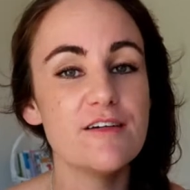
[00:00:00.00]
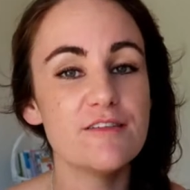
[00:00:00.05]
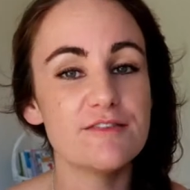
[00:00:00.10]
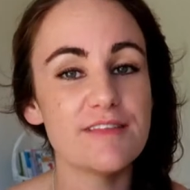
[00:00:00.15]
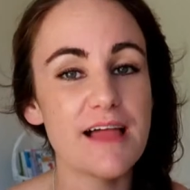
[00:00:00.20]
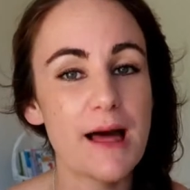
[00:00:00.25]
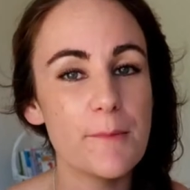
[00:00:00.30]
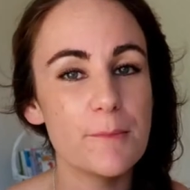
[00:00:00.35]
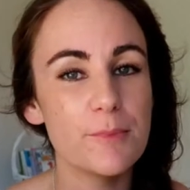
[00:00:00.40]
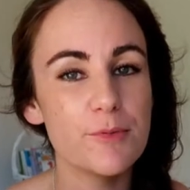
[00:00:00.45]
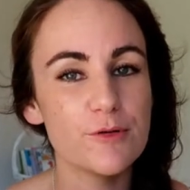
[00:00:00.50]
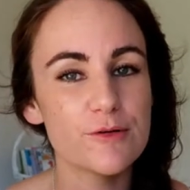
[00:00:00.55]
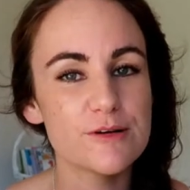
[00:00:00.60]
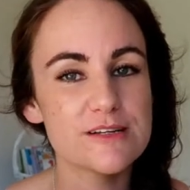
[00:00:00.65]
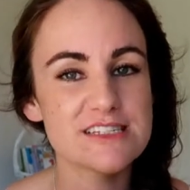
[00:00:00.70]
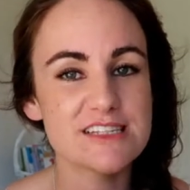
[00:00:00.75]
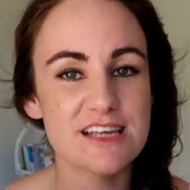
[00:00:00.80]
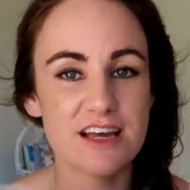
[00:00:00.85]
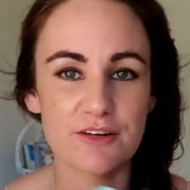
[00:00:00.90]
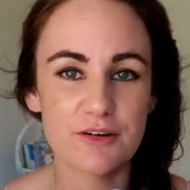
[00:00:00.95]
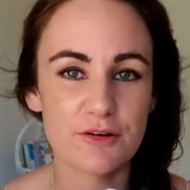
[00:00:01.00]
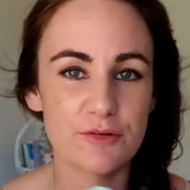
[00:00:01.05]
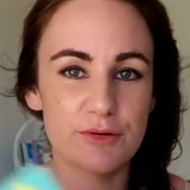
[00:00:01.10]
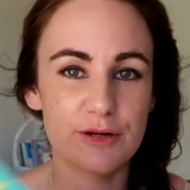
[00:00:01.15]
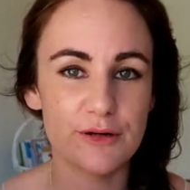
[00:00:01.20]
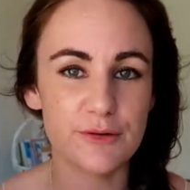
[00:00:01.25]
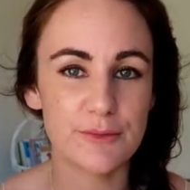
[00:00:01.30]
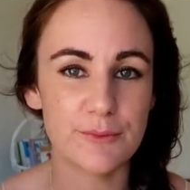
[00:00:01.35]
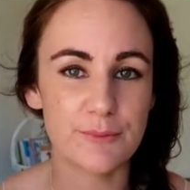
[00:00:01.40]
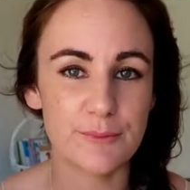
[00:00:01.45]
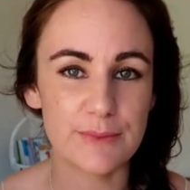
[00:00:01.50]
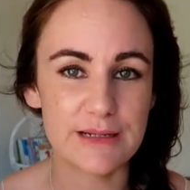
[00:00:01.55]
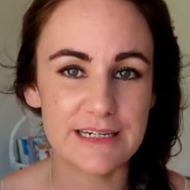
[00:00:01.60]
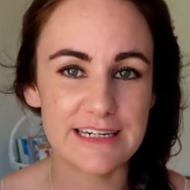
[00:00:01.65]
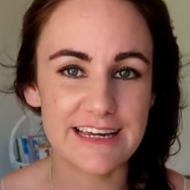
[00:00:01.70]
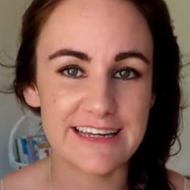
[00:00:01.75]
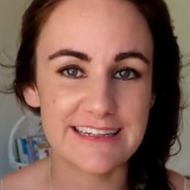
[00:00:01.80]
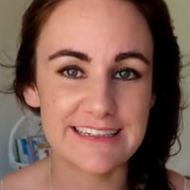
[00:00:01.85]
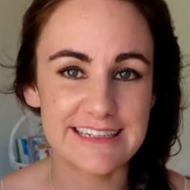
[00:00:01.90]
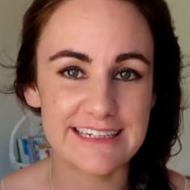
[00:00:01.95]
flat books are a real
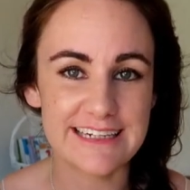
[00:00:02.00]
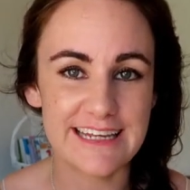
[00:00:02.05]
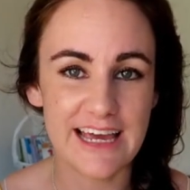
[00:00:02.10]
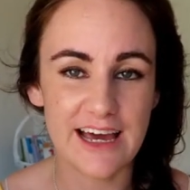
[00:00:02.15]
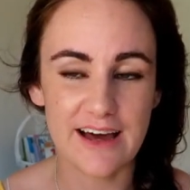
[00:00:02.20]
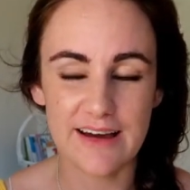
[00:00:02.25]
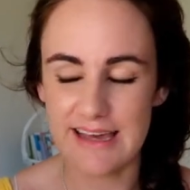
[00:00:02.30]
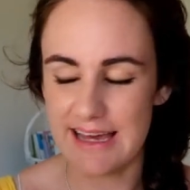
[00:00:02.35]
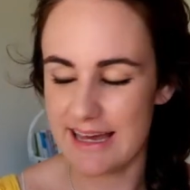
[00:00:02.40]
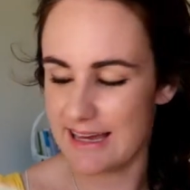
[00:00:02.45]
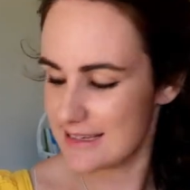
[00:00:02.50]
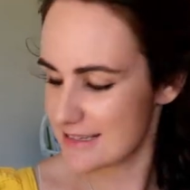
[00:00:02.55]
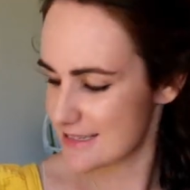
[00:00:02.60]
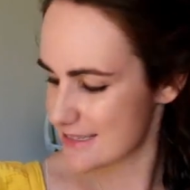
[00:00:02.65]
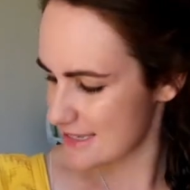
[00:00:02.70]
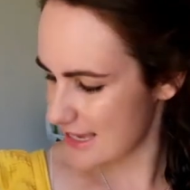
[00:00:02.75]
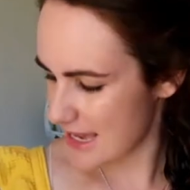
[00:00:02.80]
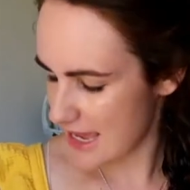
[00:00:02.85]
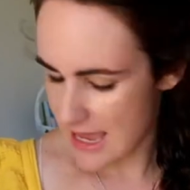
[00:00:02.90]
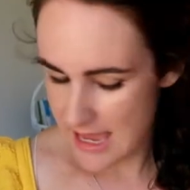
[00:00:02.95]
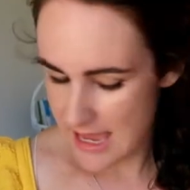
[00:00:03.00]
winner in our house.